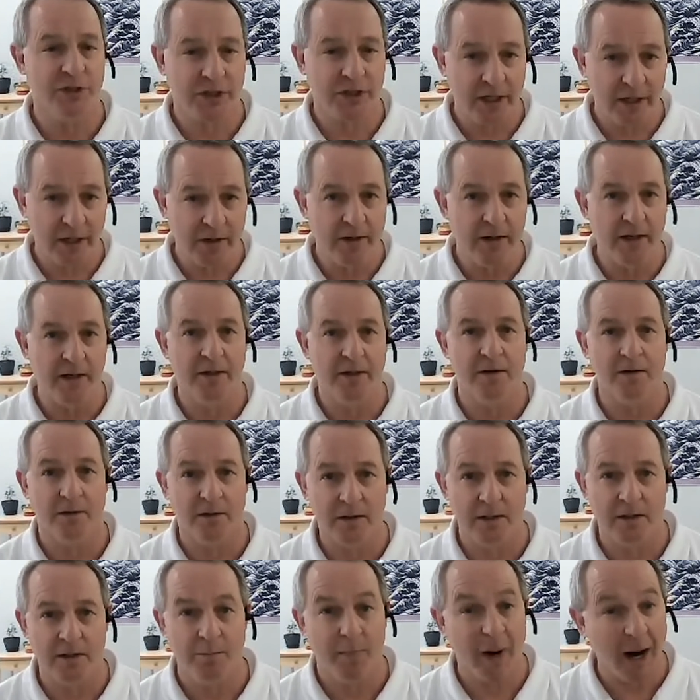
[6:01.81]
sharing
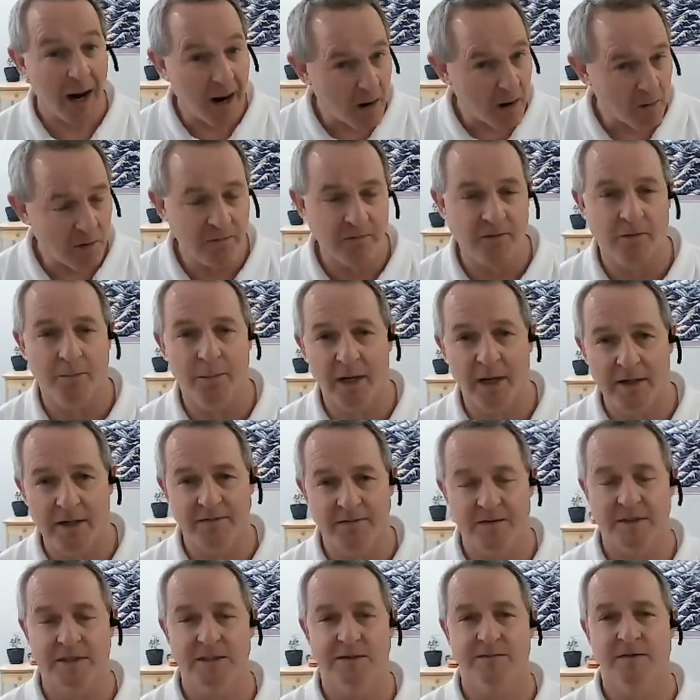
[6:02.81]
the powerful
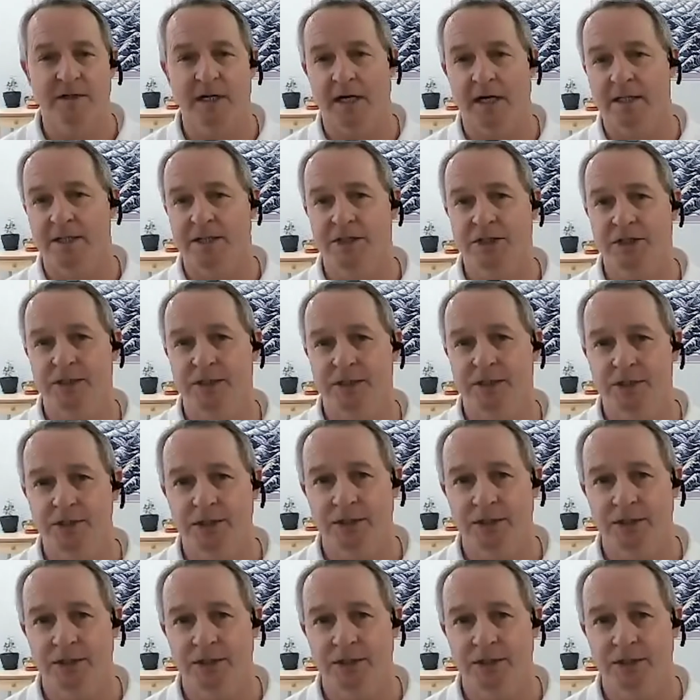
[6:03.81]
benefits of Tai Chi and